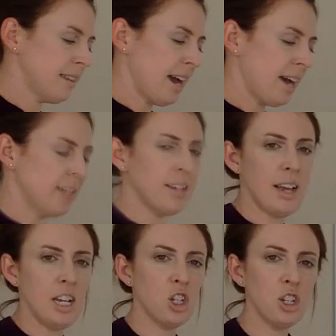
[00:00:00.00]
that
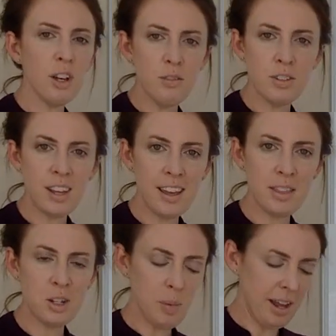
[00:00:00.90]
a shift
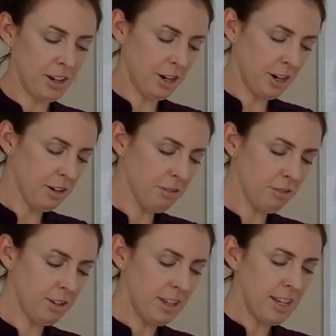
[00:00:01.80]
in the demand curve
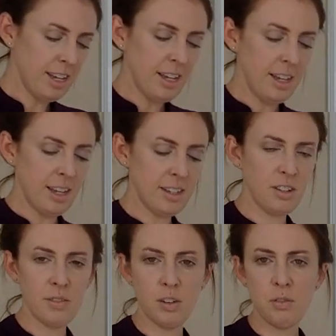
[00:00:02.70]
is
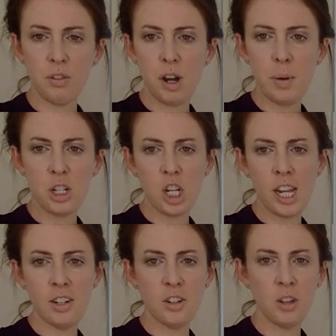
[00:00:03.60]
different from a
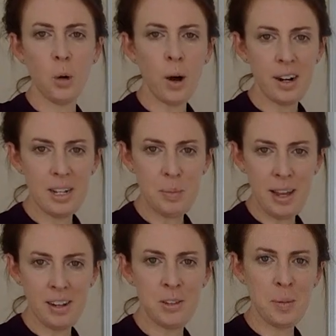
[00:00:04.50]
change in the quantity
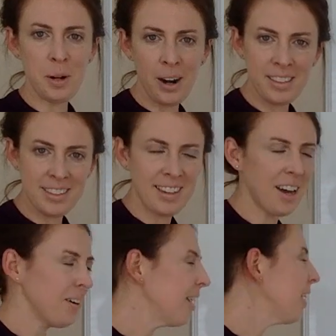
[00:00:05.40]
demanded. So I'm going to write this out